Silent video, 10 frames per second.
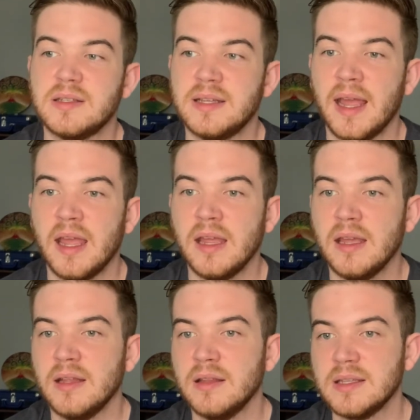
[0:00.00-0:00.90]
stay
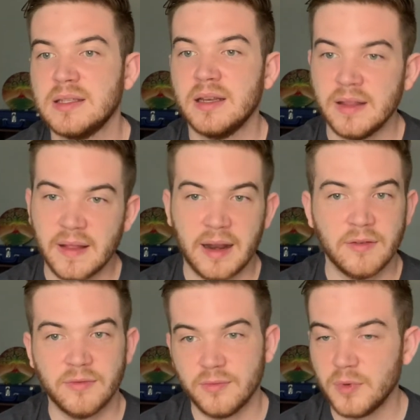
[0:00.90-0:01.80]
in this city that
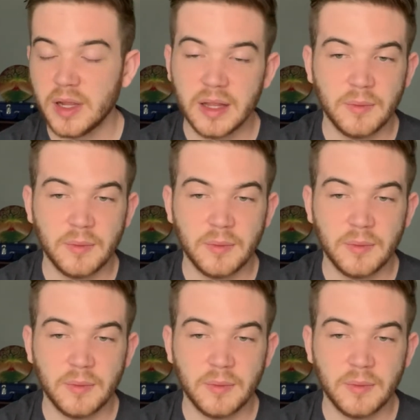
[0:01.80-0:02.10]
I've really,